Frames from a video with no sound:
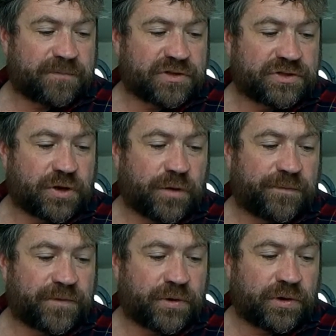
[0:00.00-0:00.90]
stove
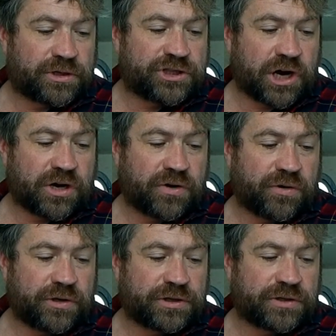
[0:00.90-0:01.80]
fuel,
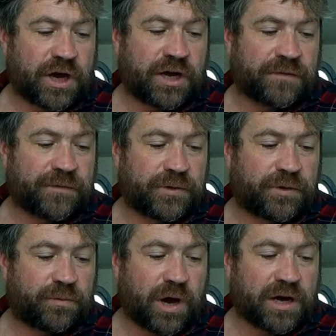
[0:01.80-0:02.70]
charcoal, dog
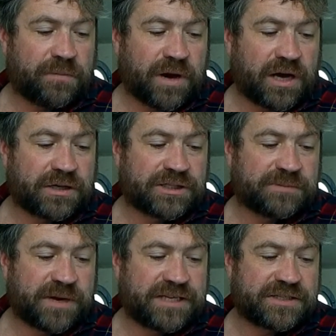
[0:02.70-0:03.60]
food, water bottles,
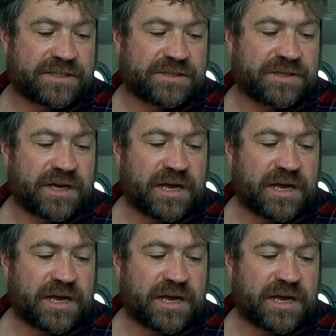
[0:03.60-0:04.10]
spices,